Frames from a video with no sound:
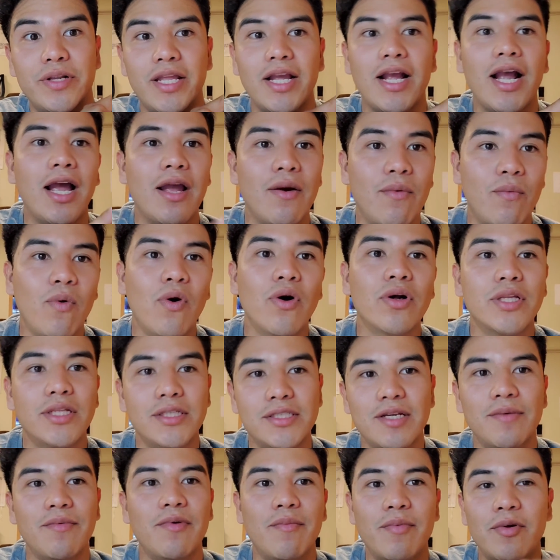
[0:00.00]
The guy walked
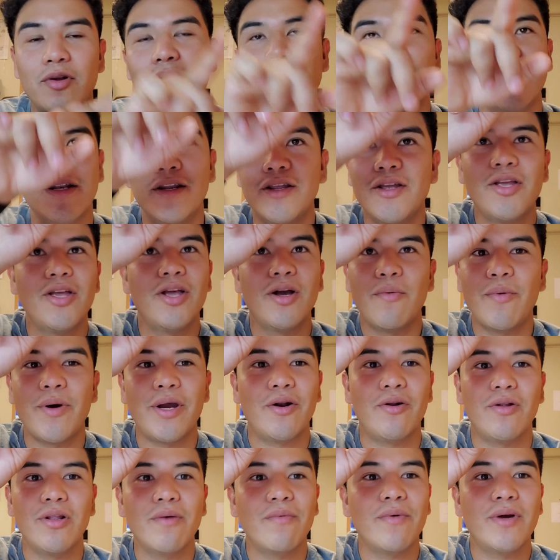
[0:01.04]
inside my building, went all the